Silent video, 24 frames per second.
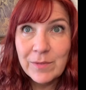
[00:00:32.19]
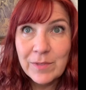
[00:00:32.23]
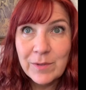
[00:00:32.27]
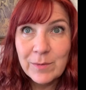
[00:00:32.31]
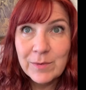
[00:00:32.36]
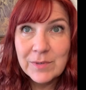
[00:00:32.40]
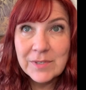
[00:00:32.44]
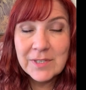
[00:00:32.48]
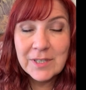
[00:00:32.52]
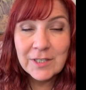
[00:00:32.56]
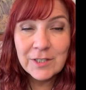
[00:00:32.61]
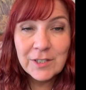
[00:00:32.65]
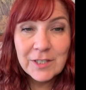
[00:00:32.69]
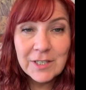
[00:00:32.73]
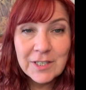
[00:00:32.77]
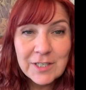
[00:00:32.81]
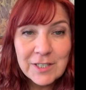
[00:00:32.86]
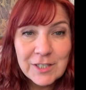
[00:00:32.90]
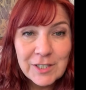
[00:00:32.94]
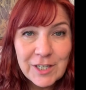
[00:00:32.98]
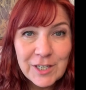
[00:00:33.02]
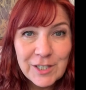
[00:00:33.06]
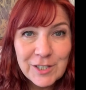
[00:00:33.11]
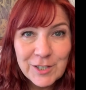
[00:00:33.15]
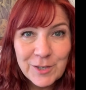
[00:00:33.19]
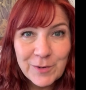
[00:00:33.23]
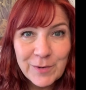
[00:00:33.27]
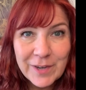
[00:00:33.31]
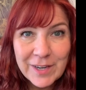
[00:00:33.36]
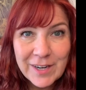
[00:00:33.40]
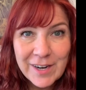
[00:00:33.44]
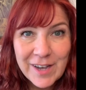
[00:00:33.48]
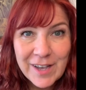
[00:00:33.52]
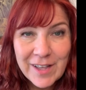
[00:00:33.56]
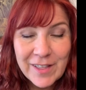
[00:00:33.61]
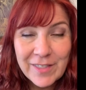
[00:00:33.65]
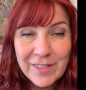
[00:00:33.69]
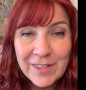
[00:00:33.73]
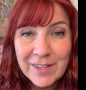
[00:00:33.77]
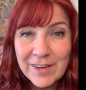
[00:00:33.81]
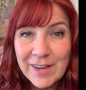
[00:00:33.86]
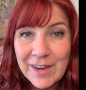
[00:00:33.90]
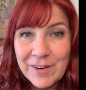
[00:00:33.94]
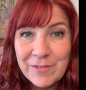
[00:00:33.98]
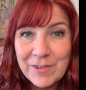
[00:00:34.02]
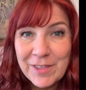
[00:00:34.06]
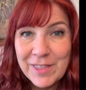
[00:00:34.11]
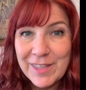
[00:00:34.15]
there was such an exchange going on that
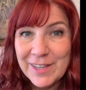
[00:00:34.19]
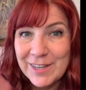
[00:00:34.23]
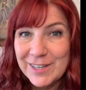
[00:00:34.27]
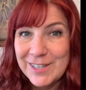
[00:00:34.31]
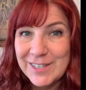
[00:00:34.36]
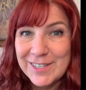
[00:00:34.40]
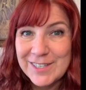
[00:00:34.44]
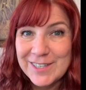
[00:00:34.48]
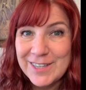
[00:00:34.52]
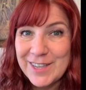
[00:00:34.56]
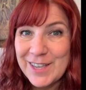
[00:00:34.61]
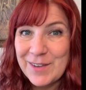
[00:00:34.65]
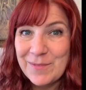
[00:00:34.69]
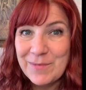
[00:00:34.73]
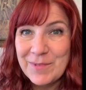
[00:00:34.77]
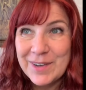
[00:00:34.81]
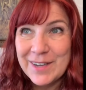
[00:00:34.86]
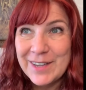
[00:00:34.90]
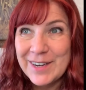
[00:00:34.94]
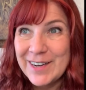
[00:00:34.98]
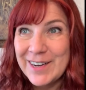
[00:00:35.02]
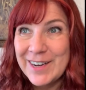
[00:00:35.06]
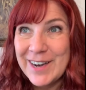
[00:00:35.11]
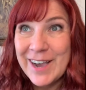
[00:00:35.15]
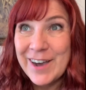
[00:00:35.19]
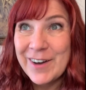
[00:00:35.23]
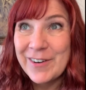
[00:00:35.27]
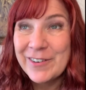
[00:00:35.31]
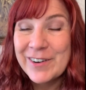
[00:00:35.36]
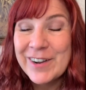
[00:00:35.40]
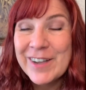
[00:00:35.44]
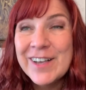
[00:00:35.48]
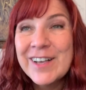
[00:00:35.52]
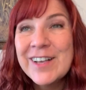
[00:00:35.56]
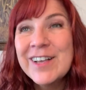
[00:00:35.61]
everything just kept cutting out.